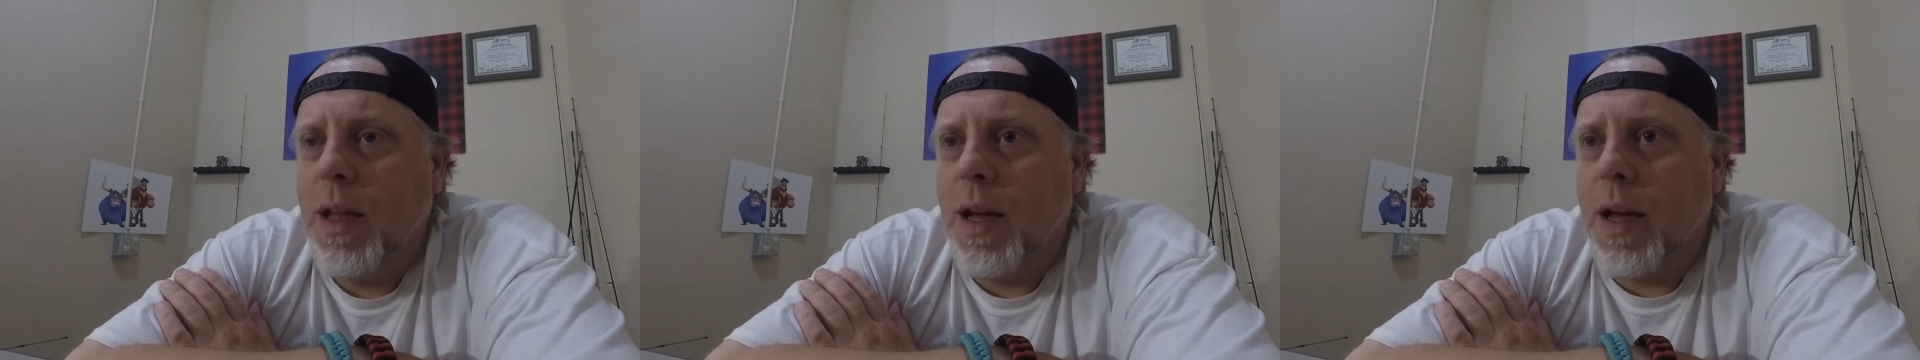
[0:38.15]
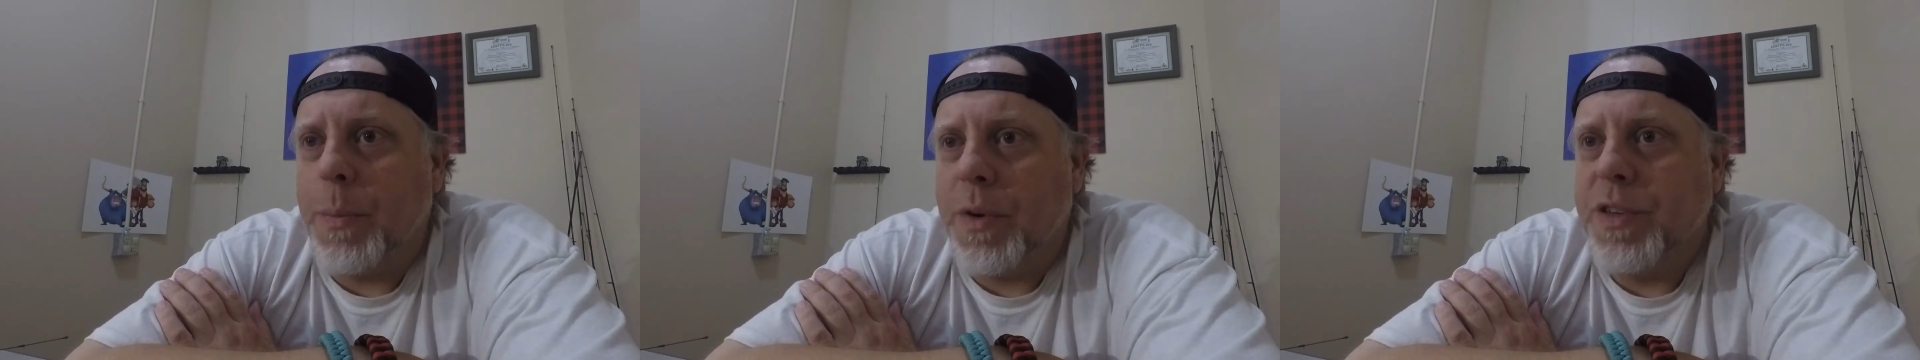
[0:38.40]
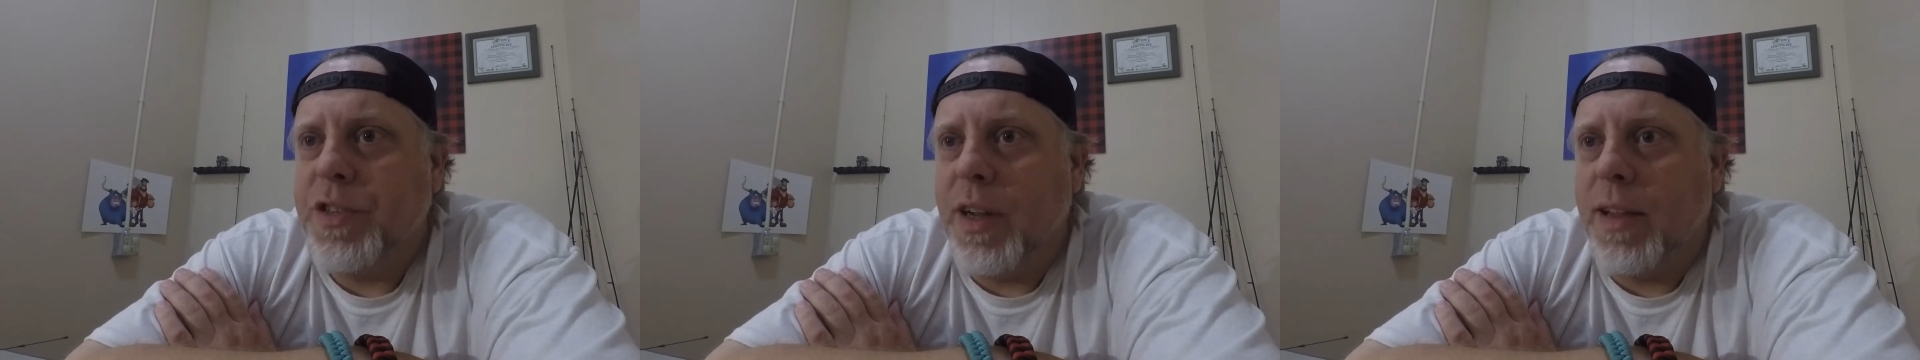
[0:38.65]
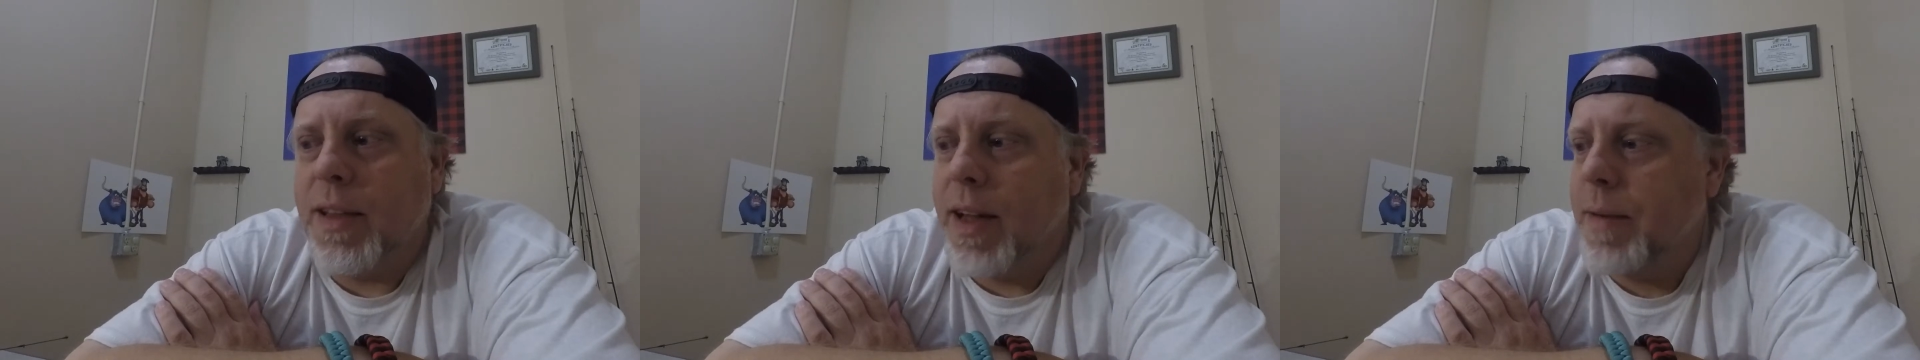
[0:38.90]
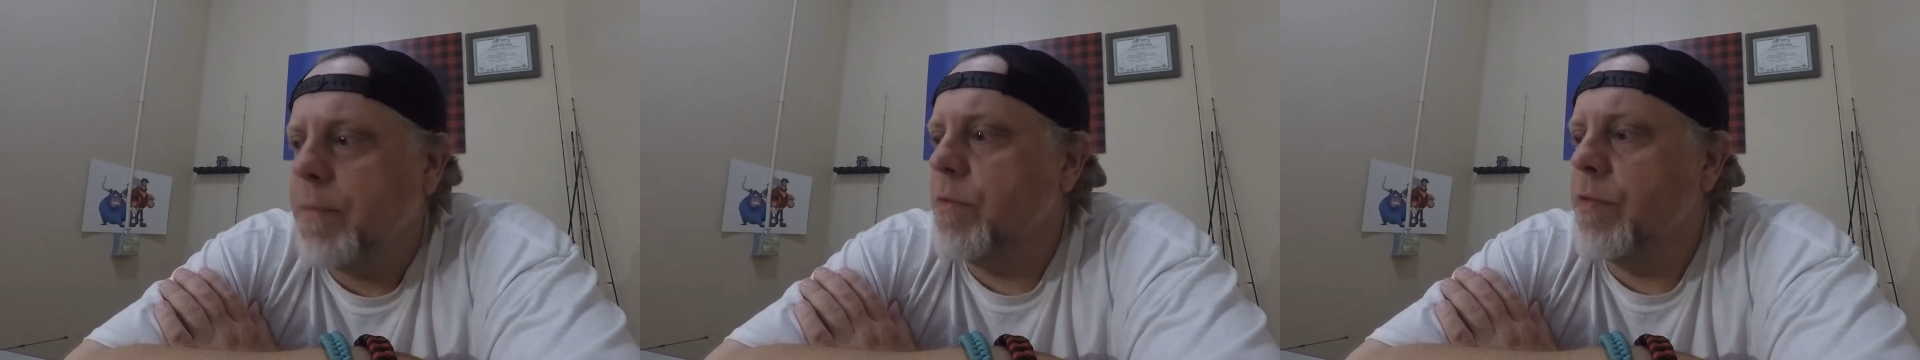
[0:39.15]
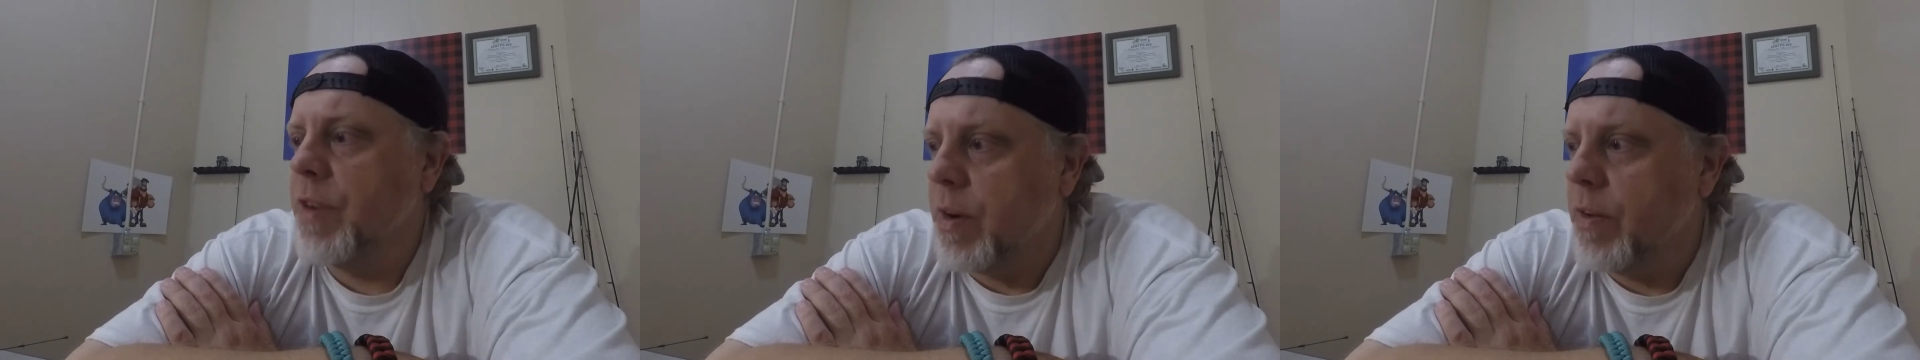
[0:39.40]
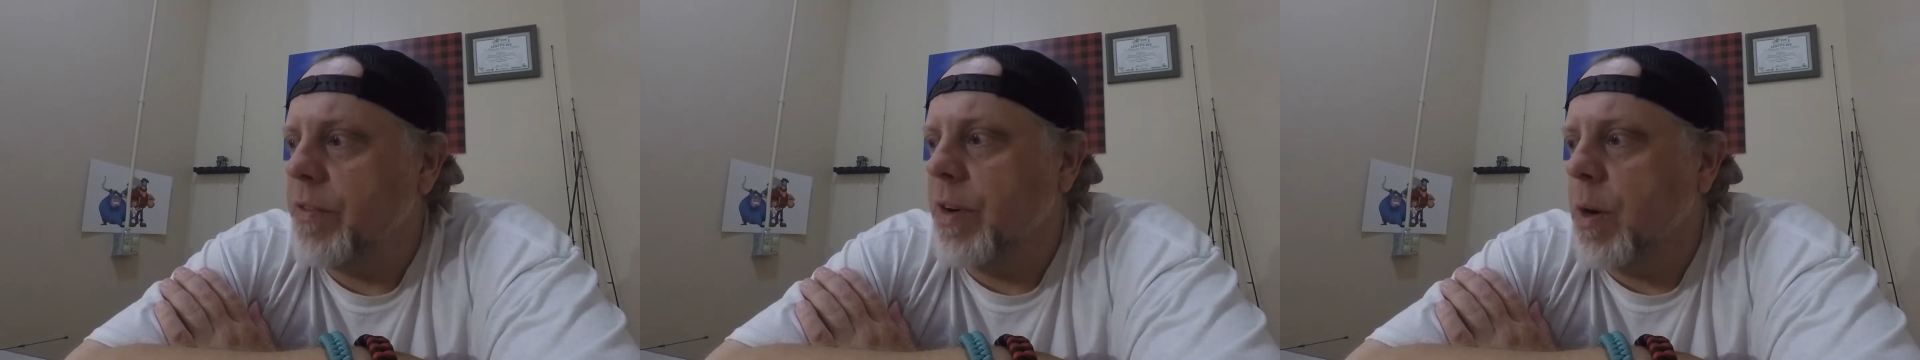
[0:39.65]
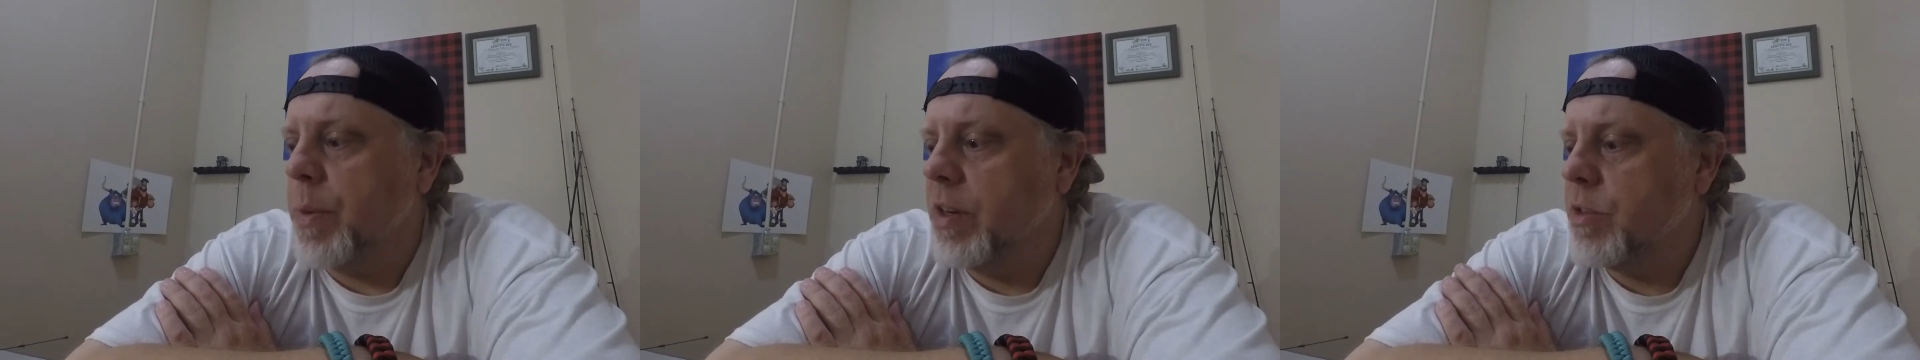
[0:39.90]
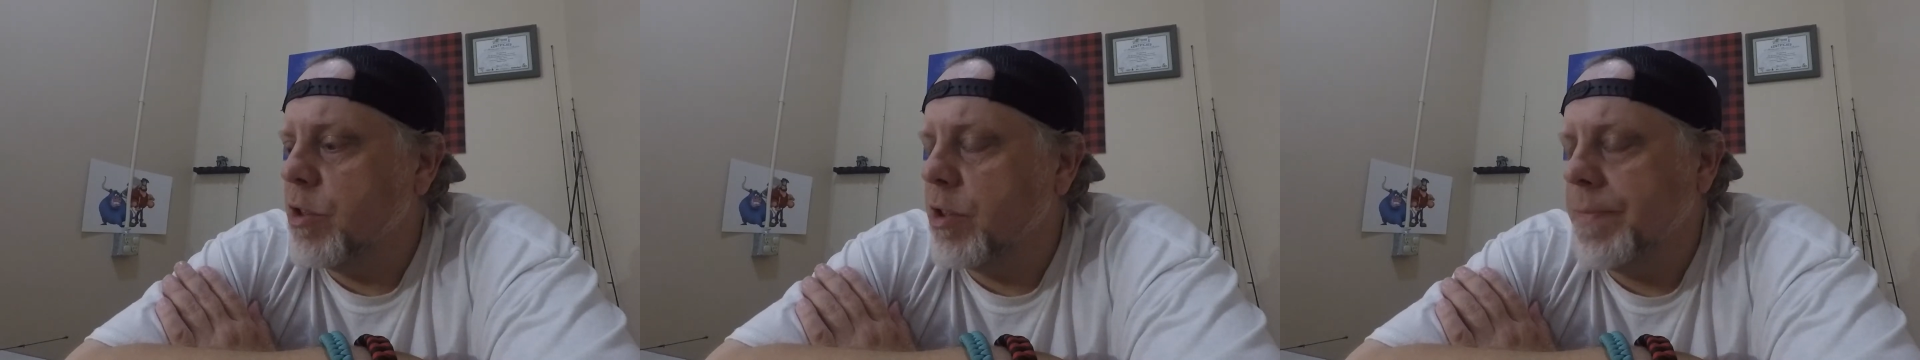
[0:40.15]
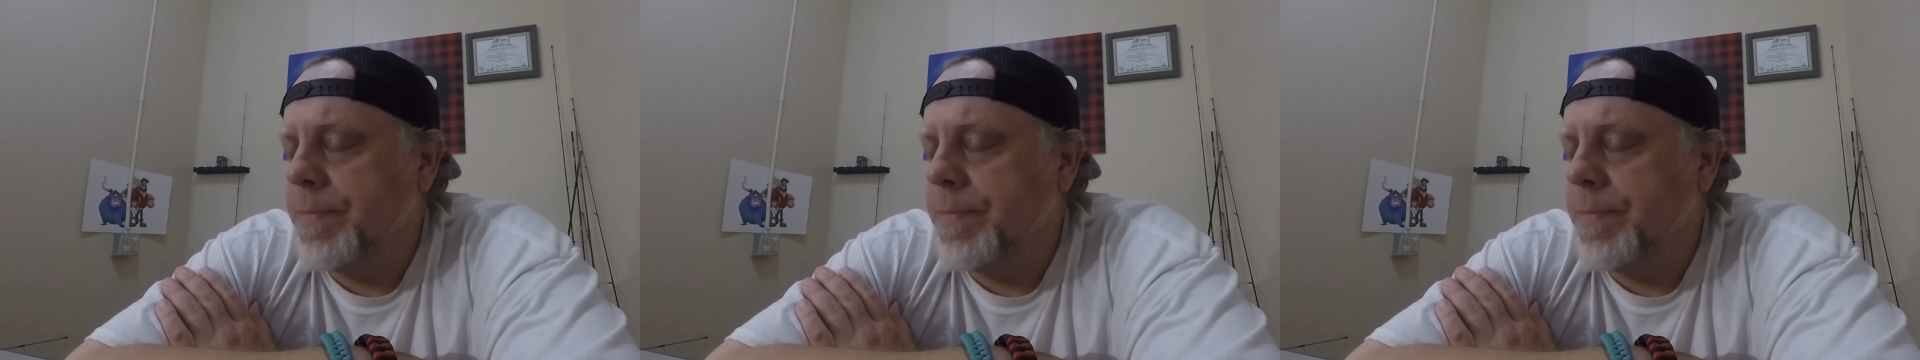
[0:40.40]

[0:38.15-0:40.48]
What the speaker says: I appreciate that very, very much.